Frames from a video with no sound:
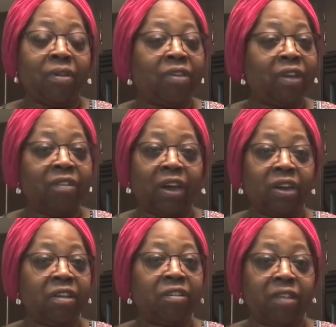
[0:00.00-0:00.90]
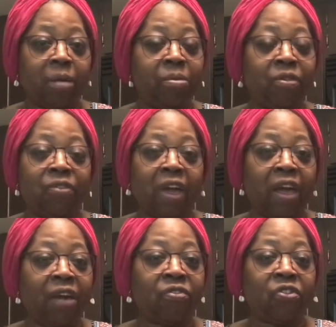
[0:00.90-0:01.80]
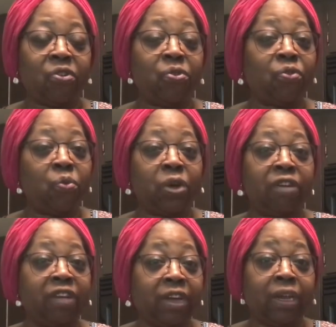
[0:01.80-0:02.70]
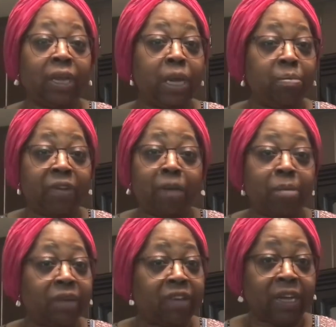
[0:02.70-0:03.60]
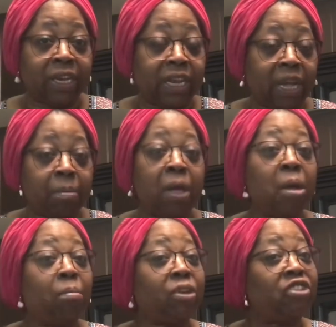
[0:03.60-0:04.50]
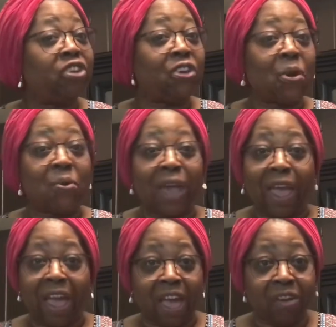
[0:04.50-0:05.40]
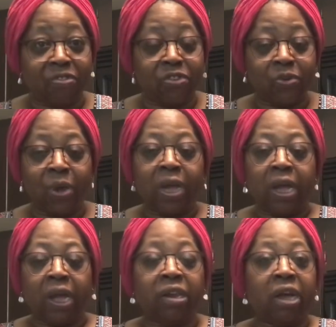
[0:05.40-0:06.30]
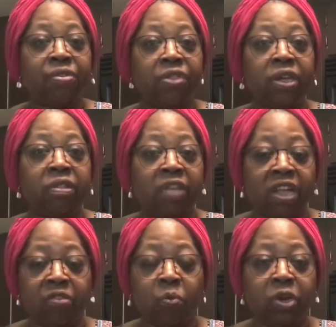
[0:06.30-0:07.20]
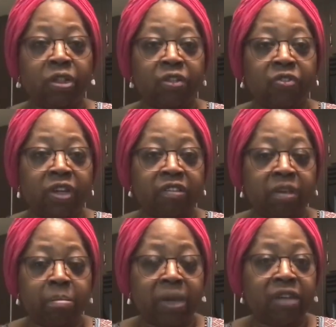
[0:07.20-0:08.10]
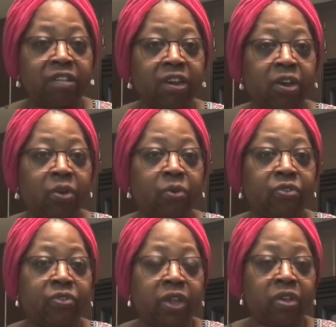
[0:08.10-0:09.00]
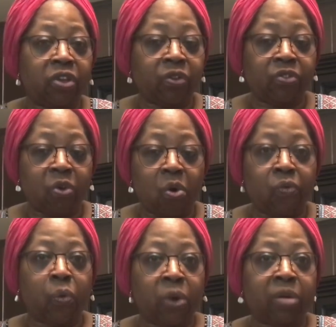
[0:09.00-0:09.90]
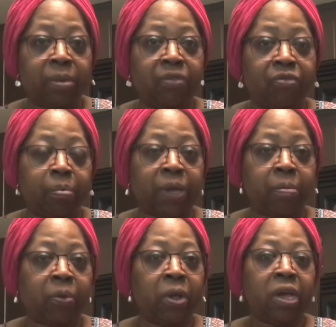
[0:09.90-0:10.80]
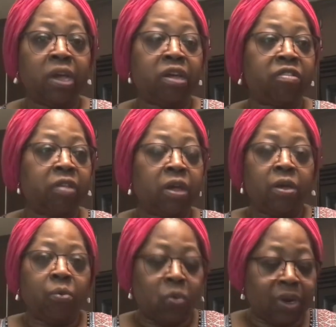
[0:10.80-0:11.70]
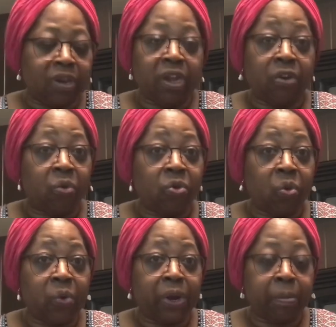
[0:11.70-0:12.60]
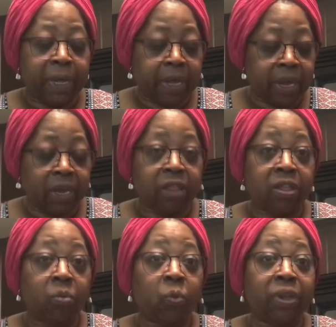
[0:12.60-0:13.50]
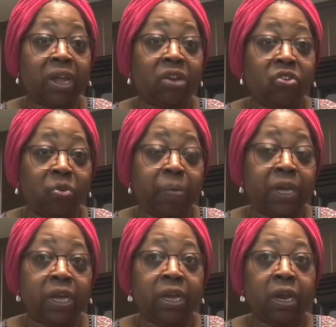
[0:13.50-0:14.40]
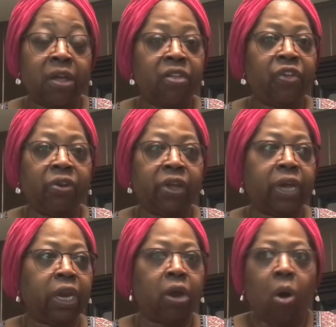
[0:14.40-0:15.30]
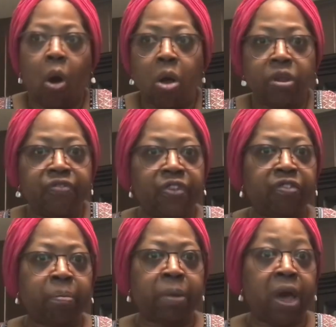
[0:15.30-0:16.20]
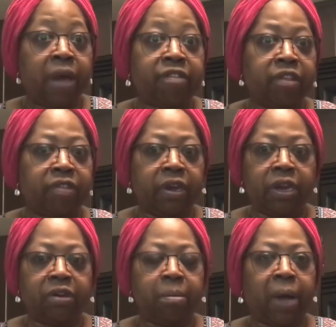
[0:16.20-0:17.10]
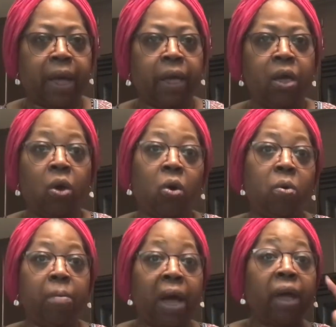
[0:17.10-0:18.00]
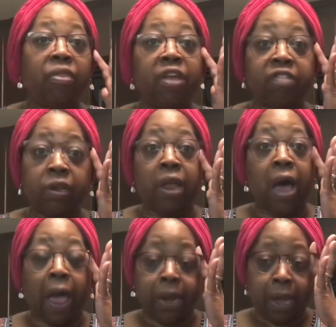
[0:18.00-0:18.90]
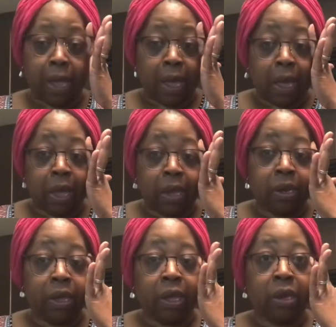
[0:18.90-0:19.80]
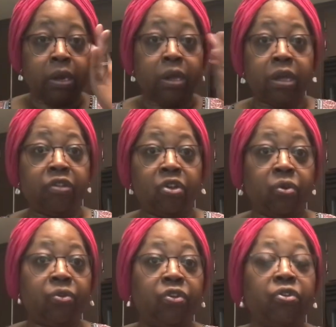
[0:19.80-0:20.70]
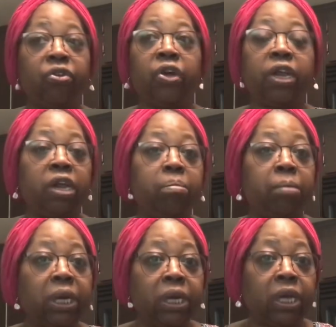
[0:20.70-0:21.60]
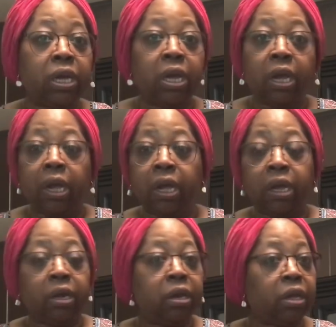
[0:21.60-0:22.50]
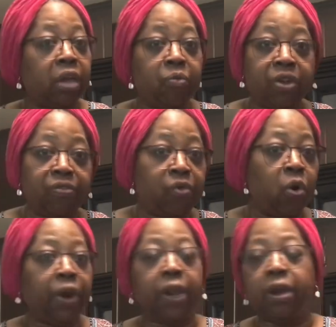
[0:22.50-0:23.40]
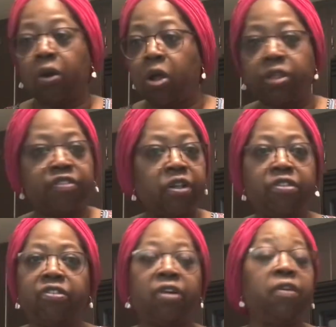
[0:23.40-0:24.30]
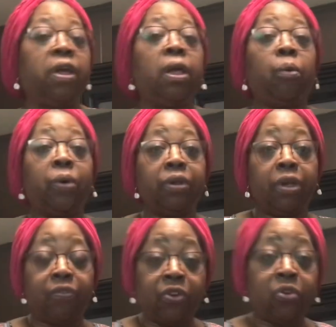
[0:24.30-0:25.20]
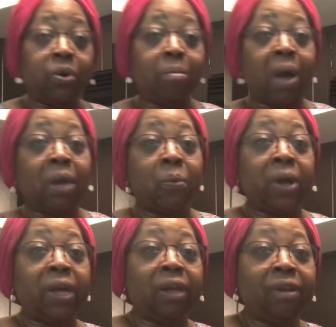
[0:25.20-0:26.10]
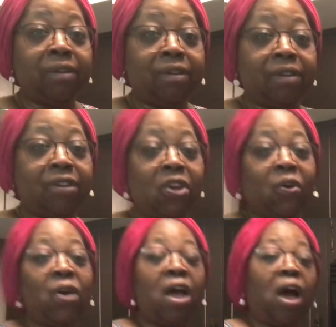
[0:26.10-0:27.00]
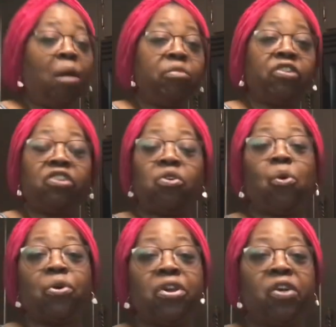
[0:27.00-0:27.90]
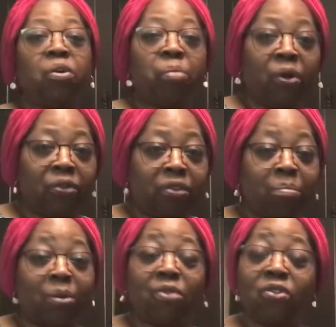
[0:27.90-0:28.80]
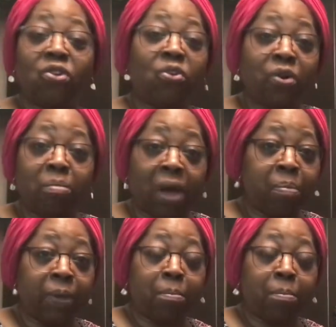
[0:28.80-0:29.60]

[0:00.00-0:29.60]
take tiny steps if you have to if you want to take a leap take a, take a leap but you don't have to. And I think that's one of the things that makes it a little, you know, so overwhelming for people is one, they don't know where to begin. And then when they do begin, they're looking at all of the supplies that they need to buy. Oh my, that's a lot. And, and it, you know, you're looking at money and can we afford it and all this other stuff. Well, if you do it my way, you know, I'm just an ordinary person. But if you do it my,